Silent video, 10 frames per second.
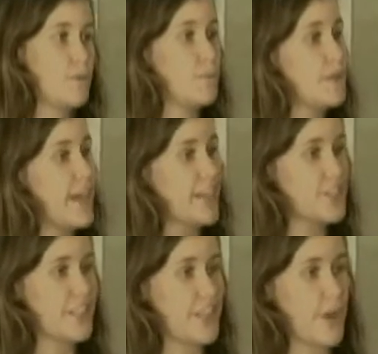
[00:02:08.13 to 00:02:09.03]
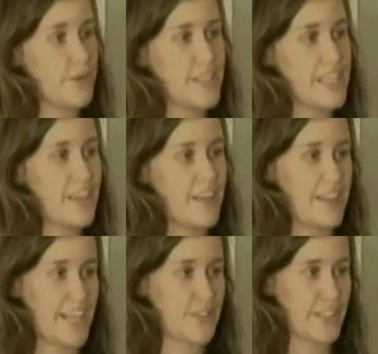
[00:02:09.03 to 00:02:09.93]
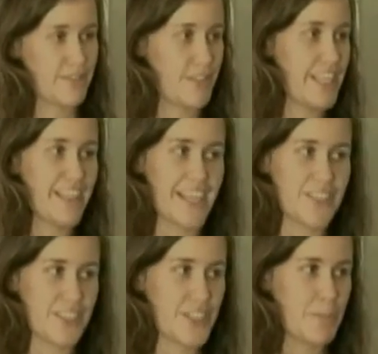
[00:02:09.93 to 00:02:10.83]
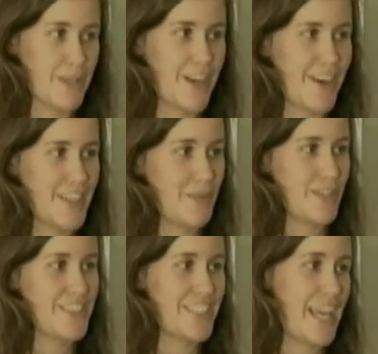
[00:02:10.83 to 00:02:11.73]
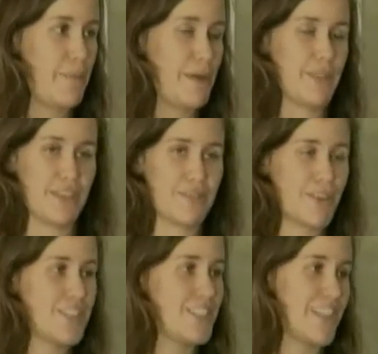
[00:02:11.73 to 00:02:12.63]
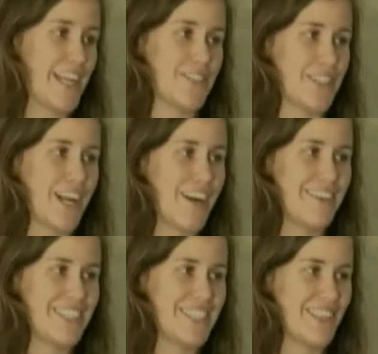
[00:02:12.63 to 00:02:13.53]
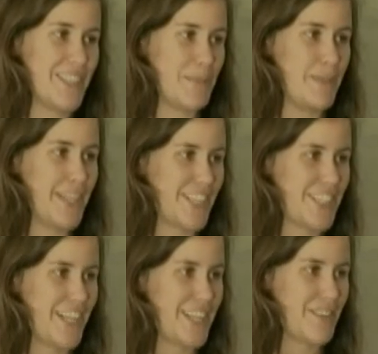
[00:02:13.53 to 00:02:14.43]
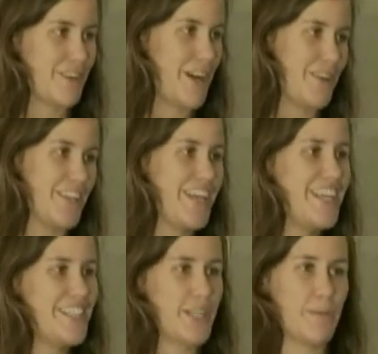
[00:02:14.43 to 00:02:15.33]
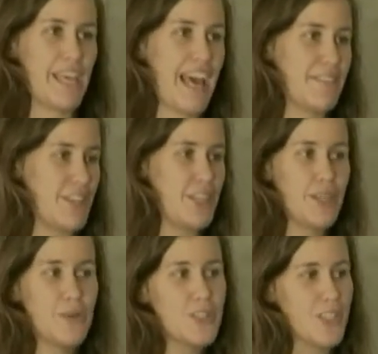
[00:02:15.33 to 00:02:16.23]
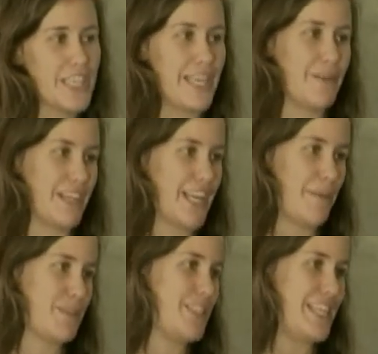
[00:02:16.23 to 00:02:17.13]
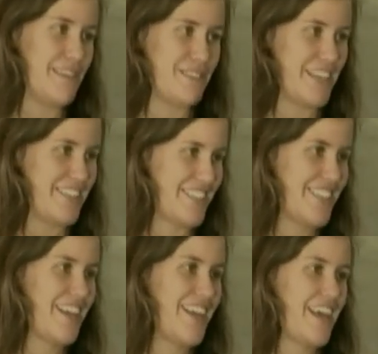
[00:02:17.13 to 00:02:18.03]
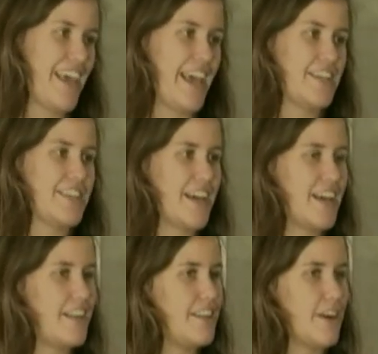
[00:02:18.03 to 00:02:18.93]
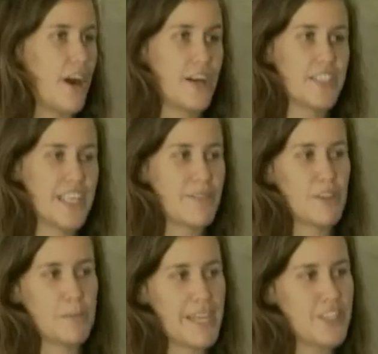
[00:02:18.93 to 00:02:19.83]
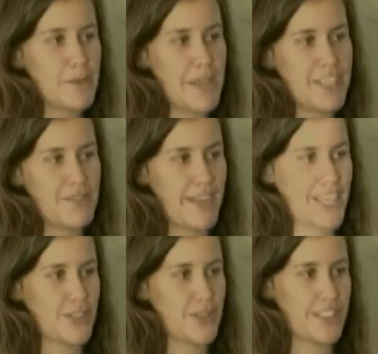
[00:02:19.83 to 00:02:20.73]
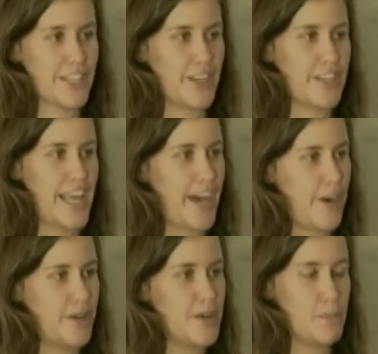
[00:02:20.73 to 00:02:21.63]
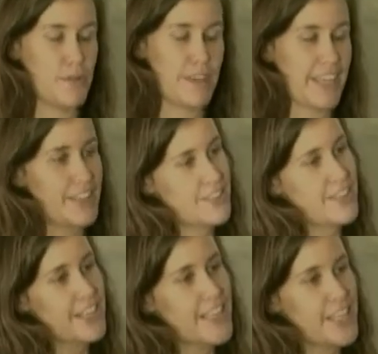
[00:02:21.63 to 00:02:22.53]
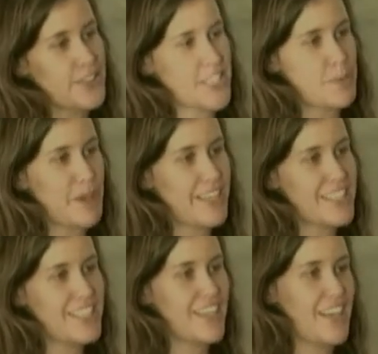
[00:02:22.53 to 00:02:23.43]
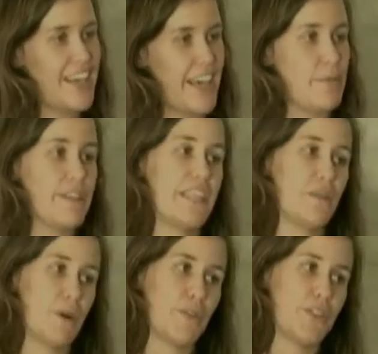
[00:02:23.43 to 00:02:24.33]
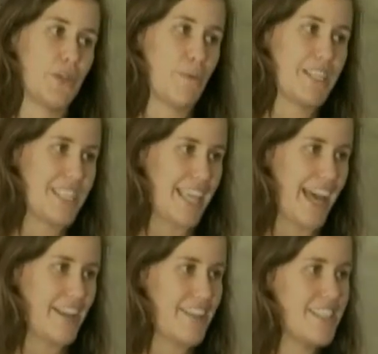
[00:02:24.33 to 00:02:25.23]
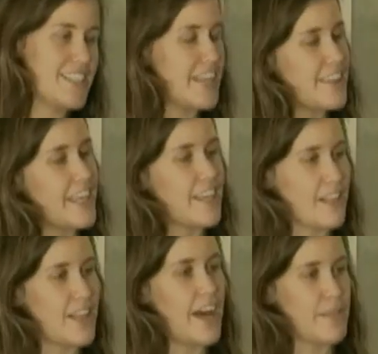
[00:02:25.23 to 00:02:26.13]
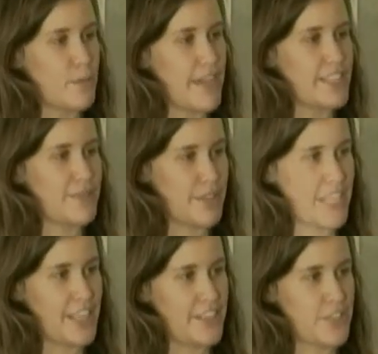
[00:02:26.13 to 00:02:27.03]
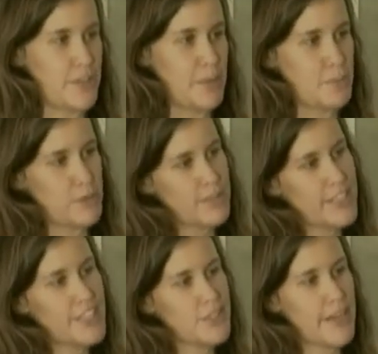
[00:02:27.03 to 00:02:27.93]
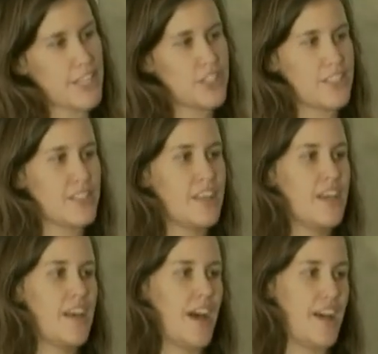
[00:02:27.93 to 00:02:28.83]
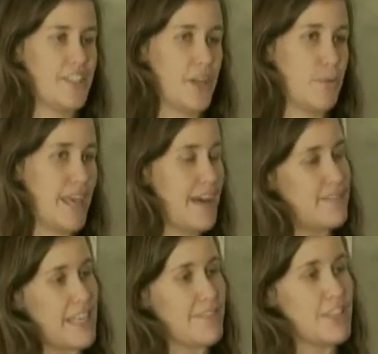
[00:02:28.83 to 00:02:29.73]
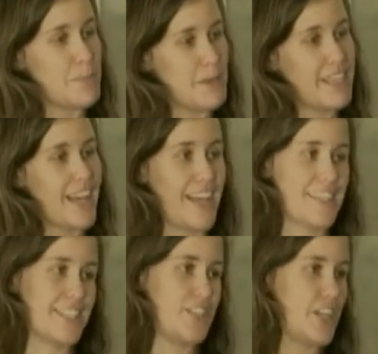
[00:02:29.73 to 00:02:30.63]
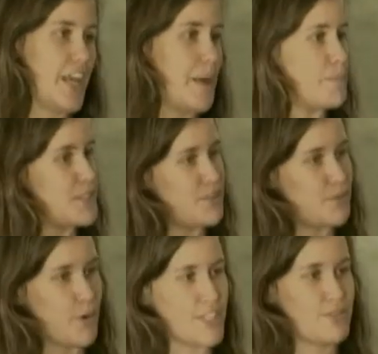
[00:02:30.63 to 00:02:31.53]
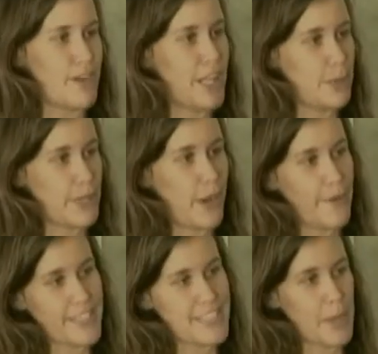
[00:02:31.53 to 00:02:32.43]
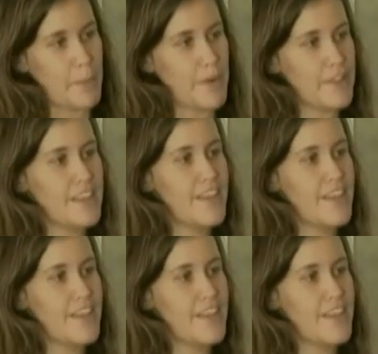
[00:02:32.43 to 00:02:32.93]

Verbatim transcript: Well, we're actually the only electric, fully electric supercar in the world today. We were the first electric car in serial production on the road. So we have a huge lead when it comes to EVs. And uh, there are several major manufacturers that are now moving into the electric space. And really, the Roadster was the catalyst, I think, in a lot of ways for the industry to move in that direction. Uh, so we have even the big guys, the GMs, the Fords, following our example.